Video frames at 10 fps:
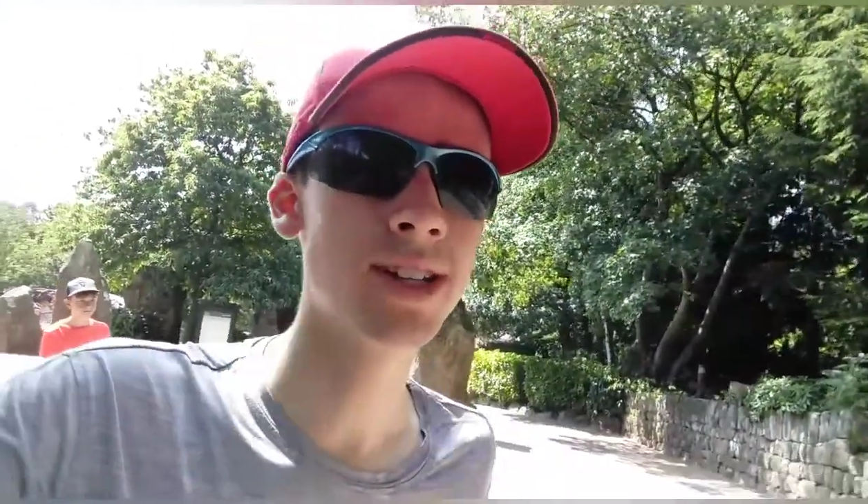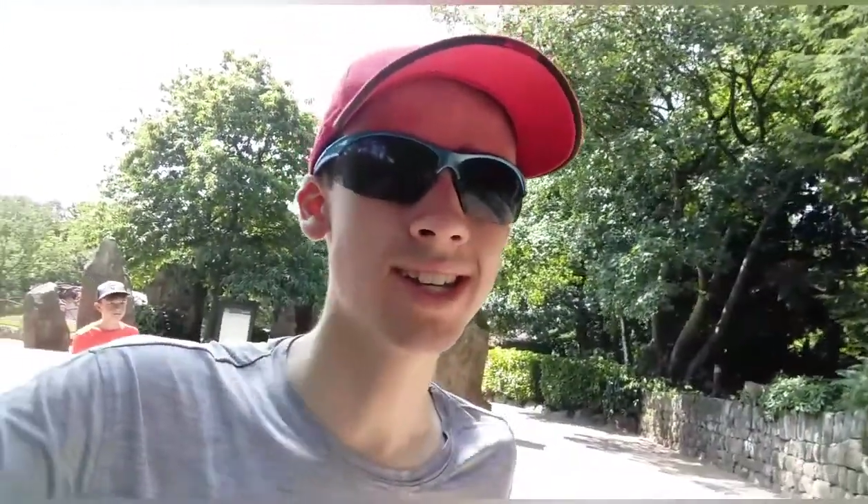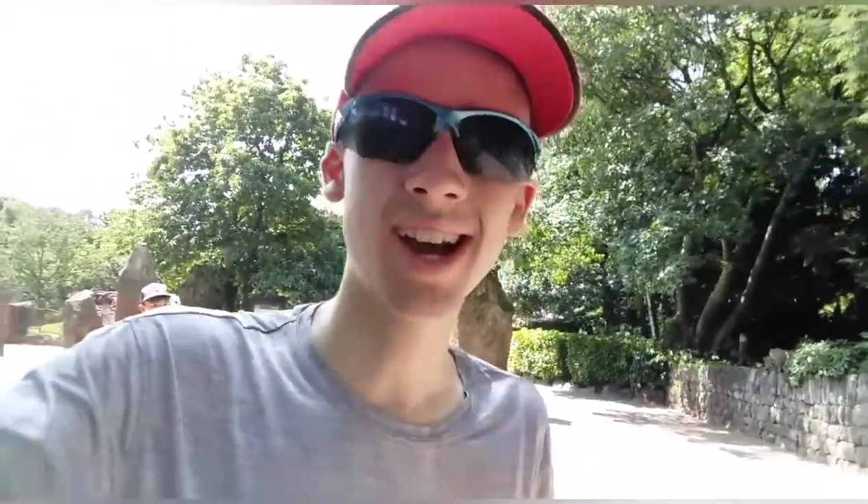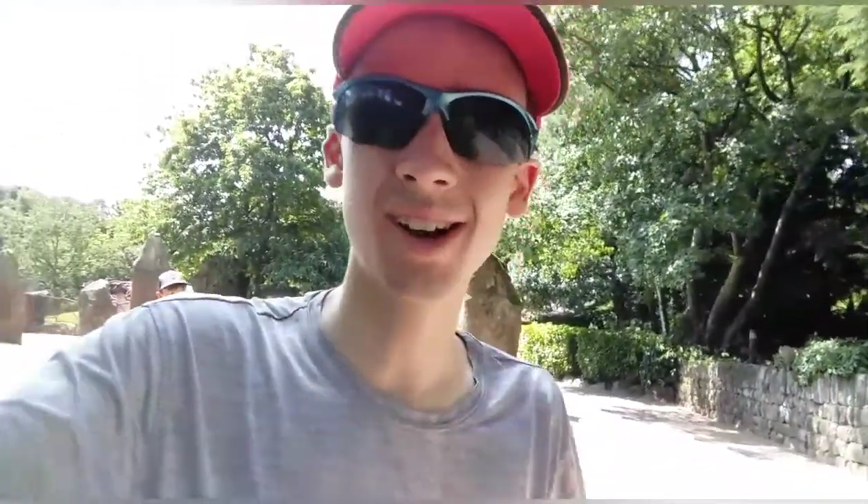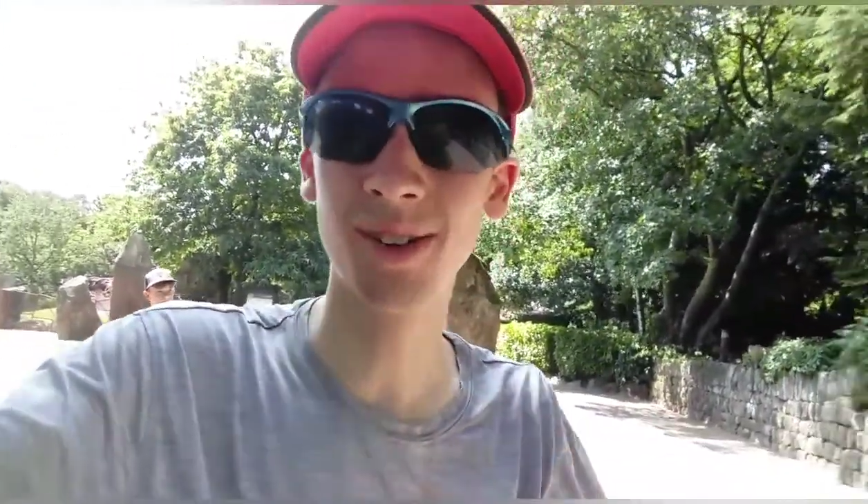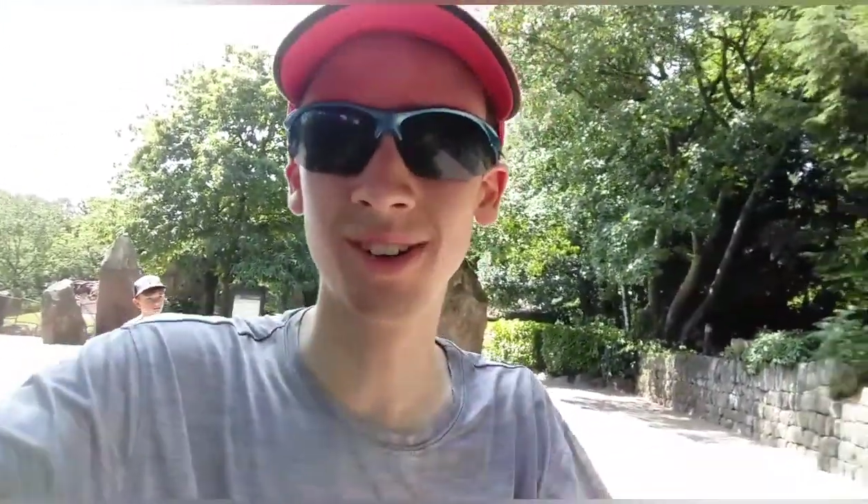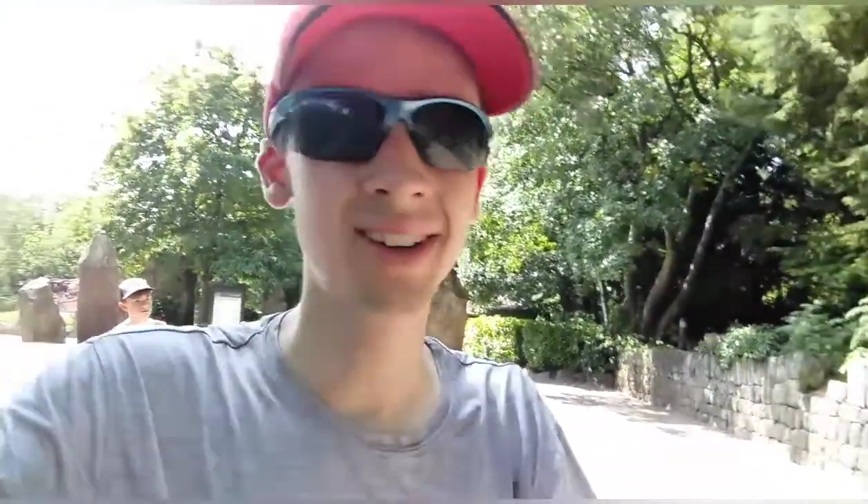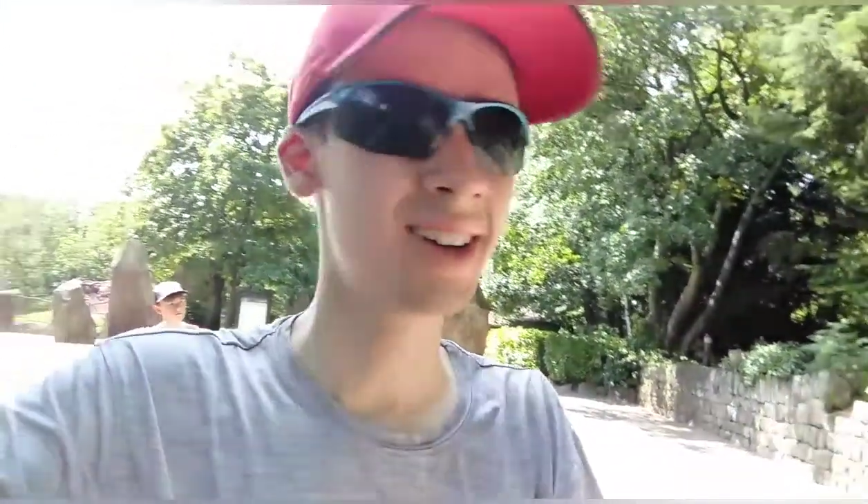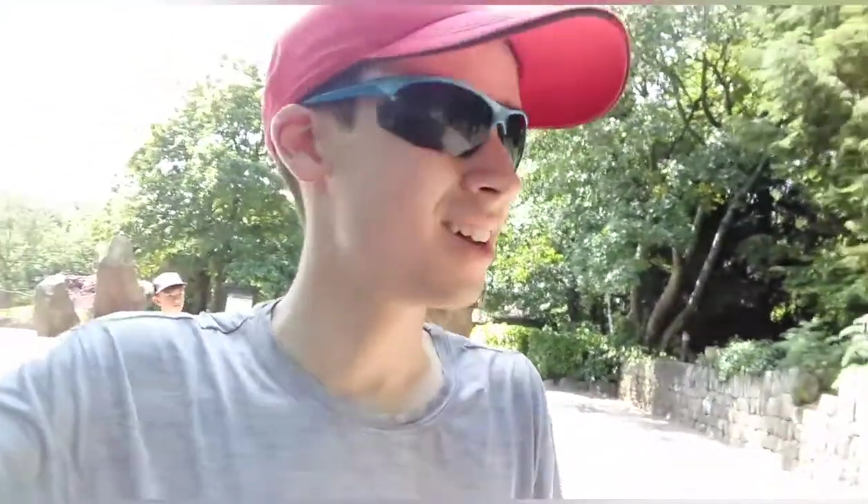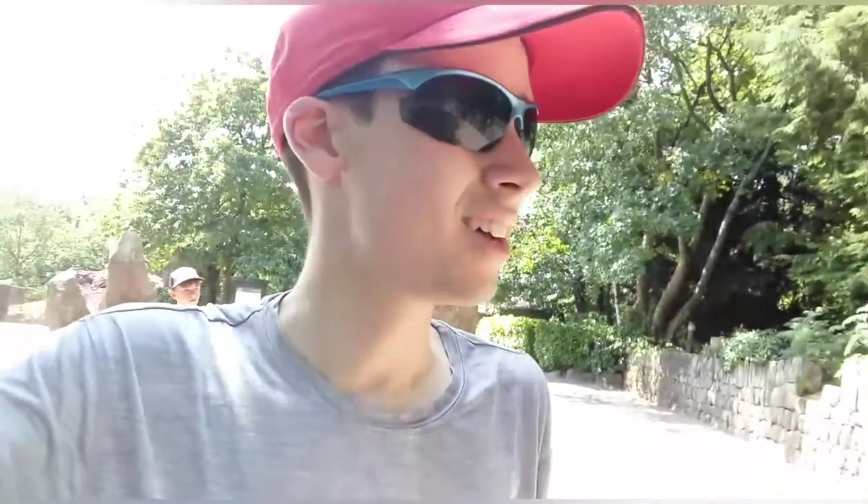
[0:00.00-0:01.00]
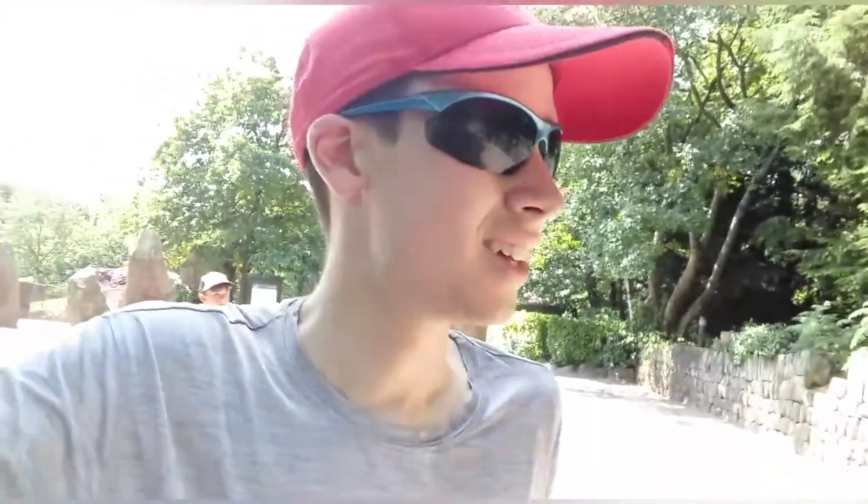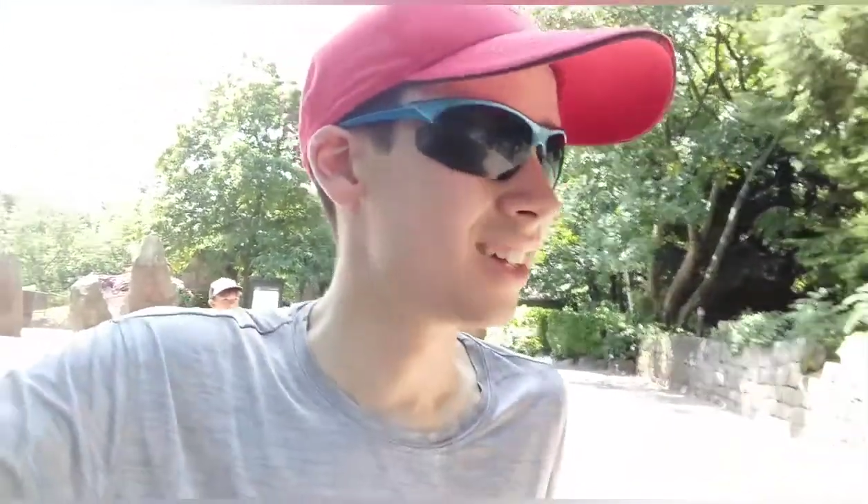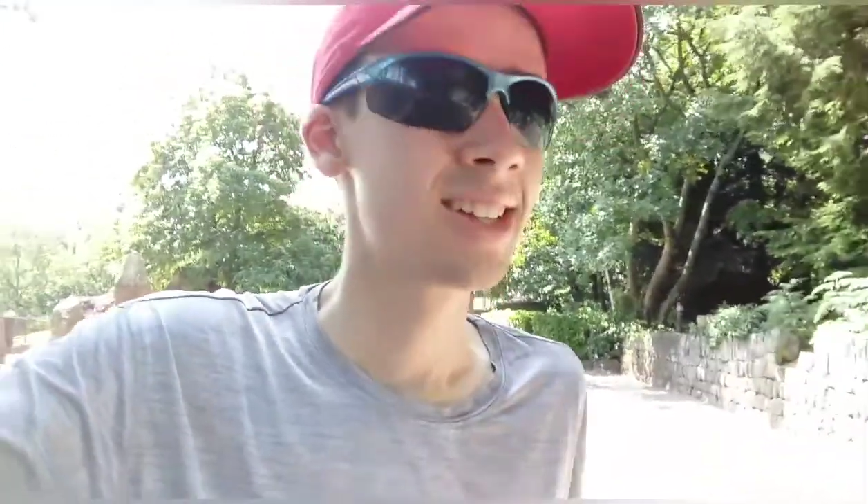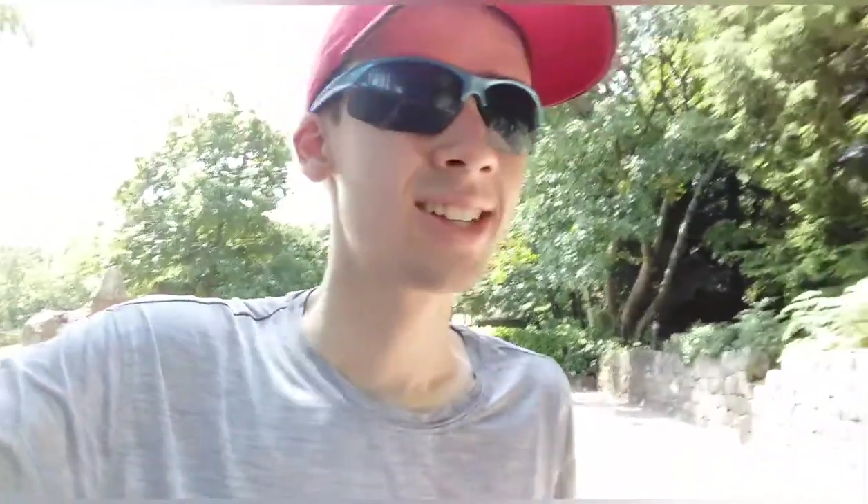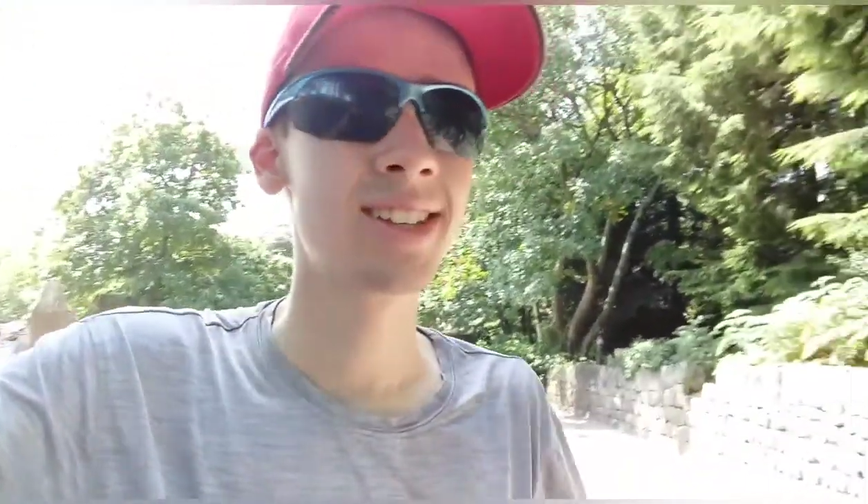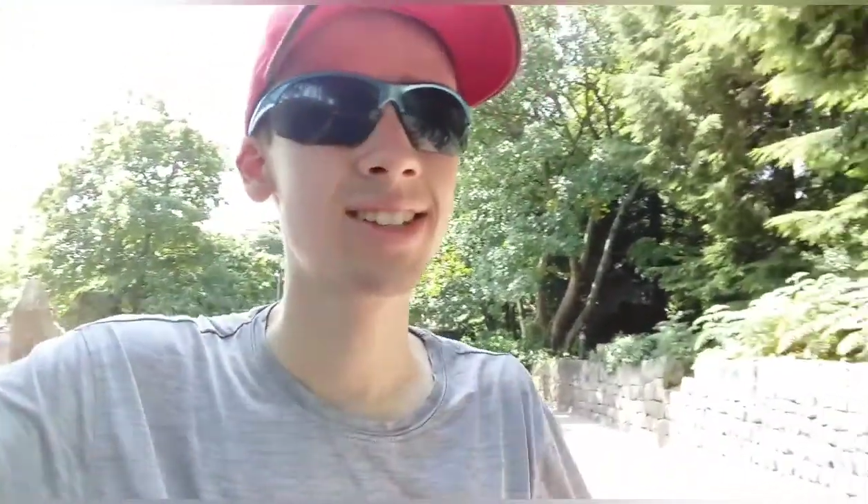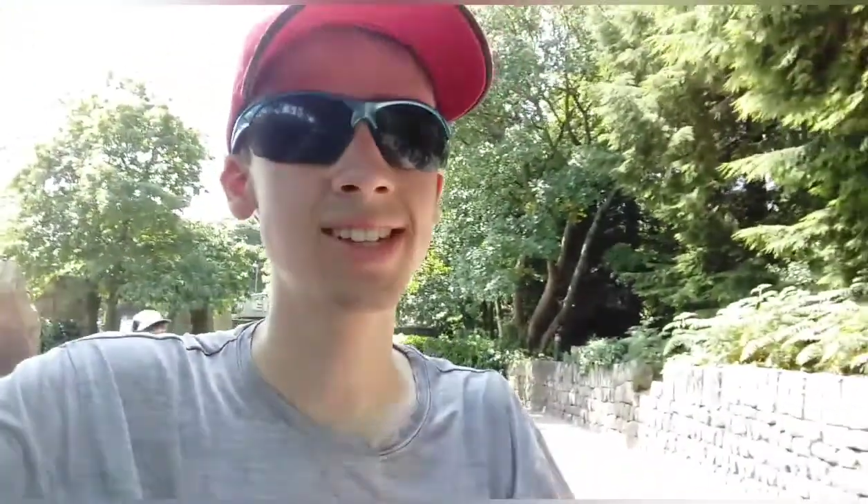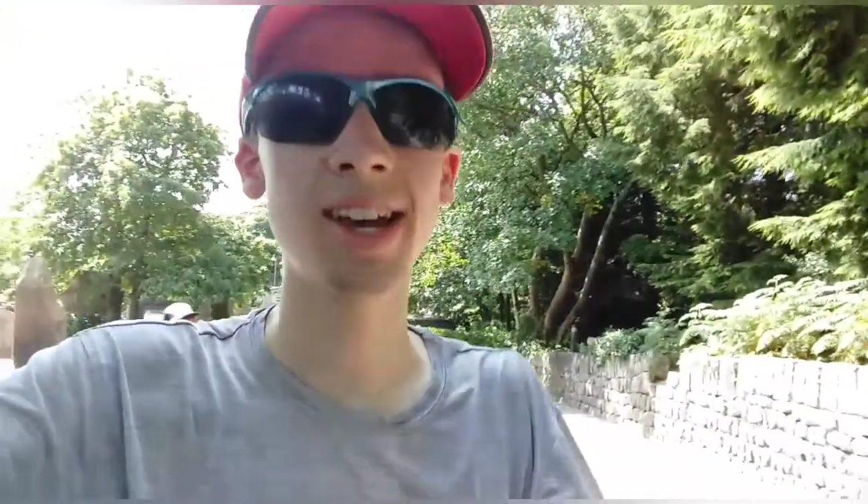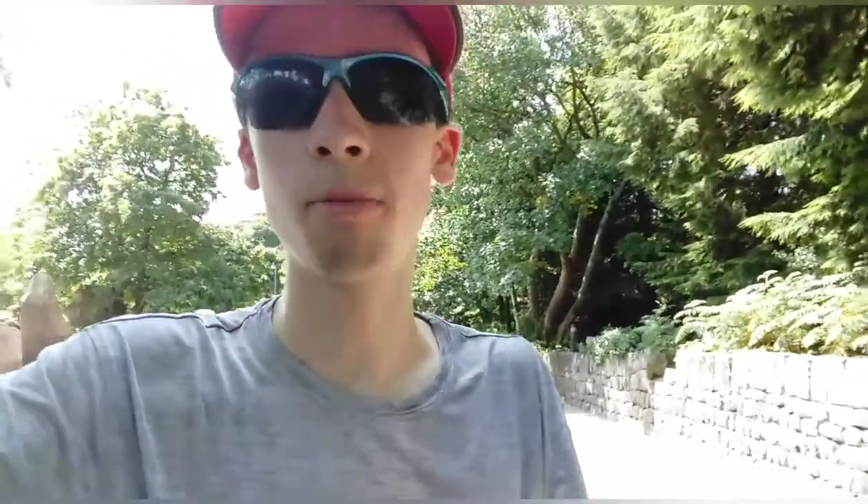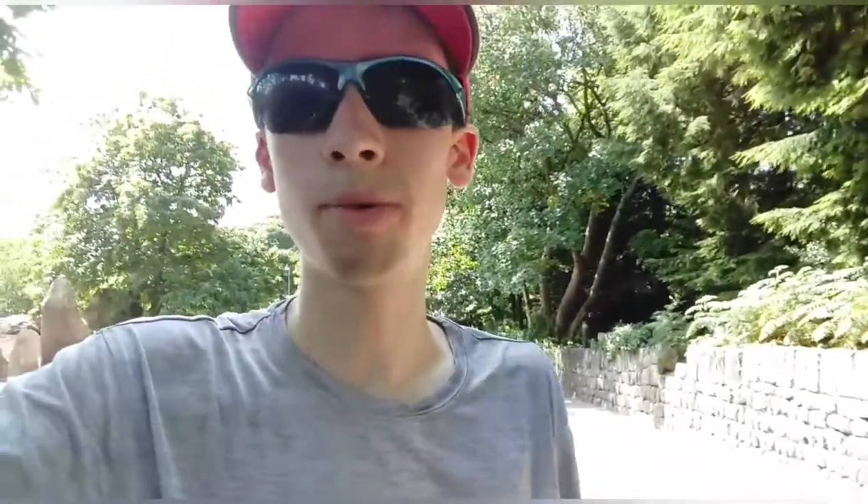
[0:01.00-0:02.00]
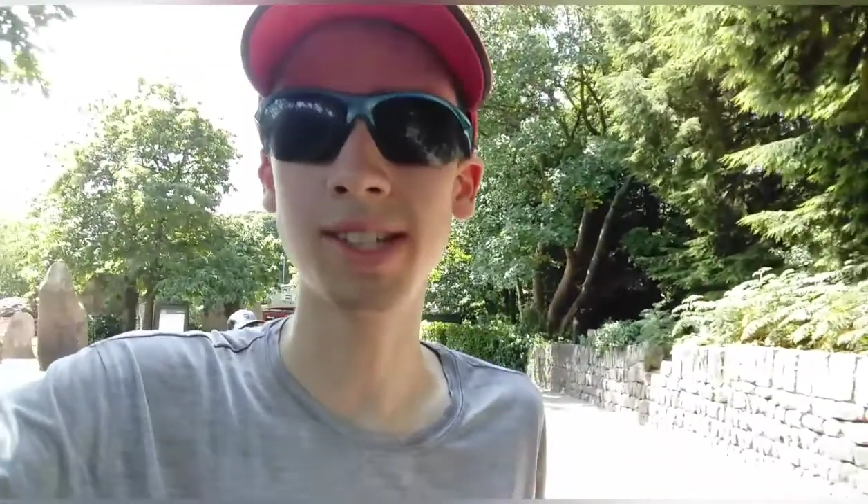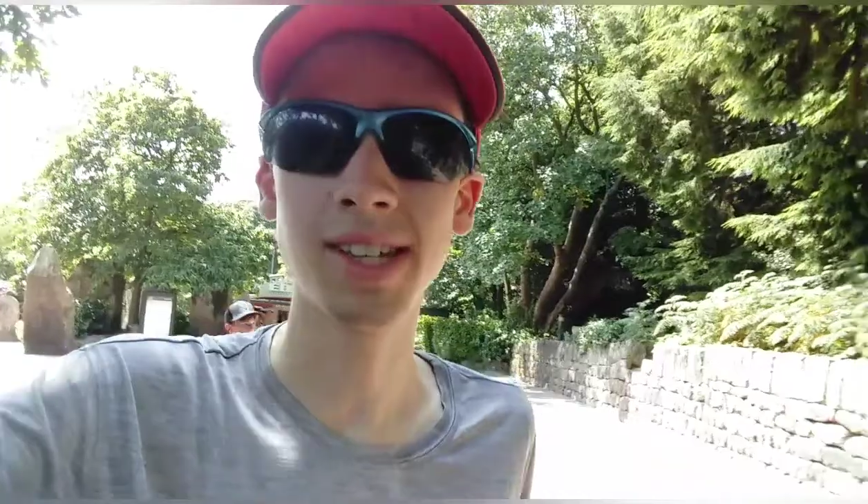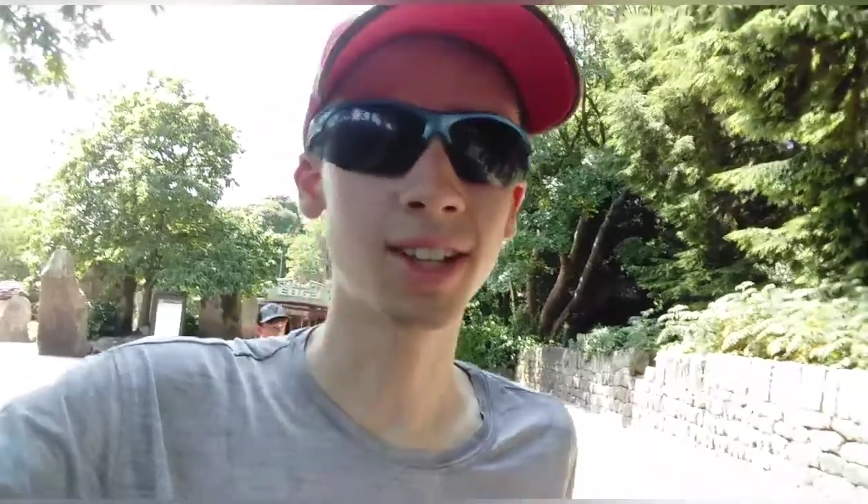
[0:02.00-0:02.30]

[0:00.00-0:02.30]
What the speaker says: see how busy